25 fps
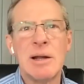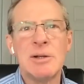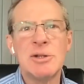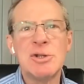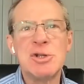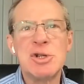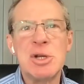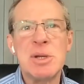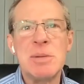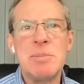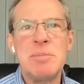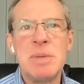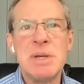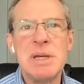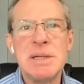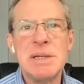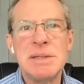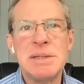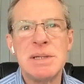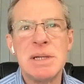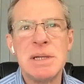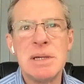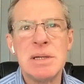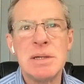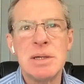
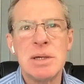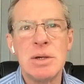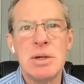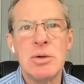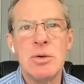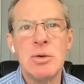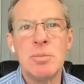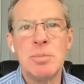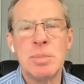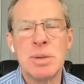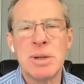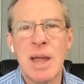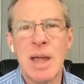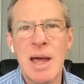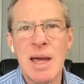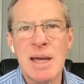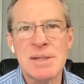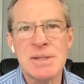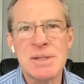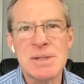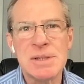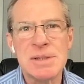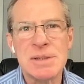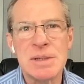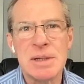LGBTQ,
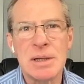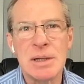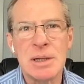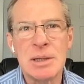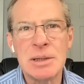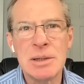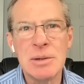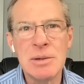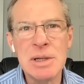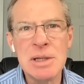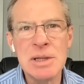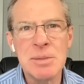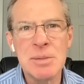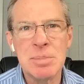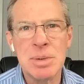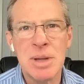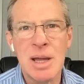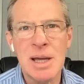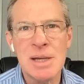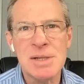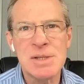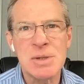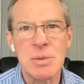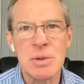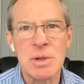plus, including the
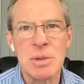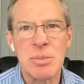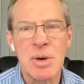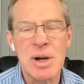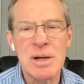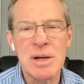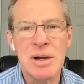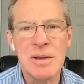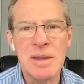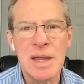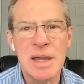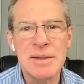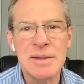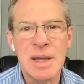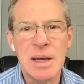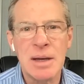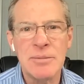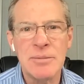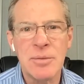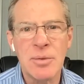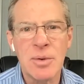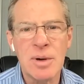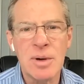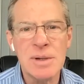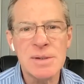plus. Will you break all that
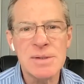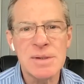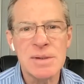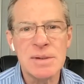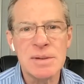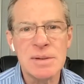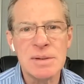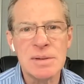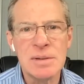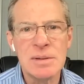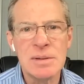down for us?